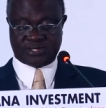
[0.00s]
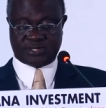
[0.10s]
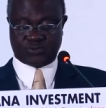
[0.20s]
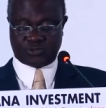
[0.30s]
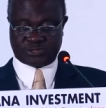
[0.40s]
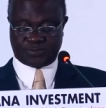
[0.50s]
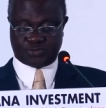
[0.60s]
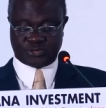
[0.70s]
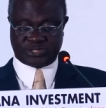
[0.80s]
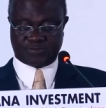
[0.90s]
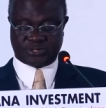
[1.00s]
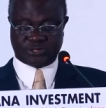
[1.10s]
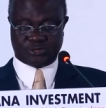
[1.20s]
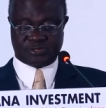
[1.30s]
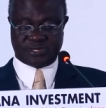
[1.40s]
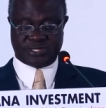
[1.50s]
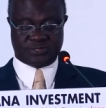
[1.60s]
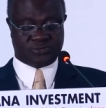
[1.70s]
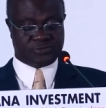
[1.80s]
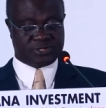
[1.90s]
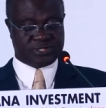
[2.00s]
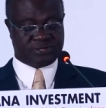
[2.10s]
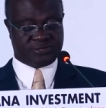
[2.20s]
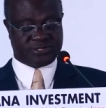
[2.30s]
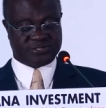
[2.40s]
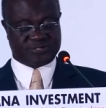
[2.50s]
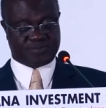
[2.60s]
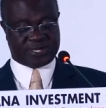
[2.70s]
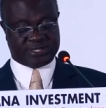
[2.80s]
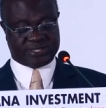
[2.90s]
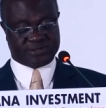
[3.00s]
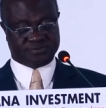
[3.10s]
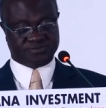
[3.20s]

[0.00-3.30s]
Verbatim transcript: and water projects, particularly in the rural areas, expanded.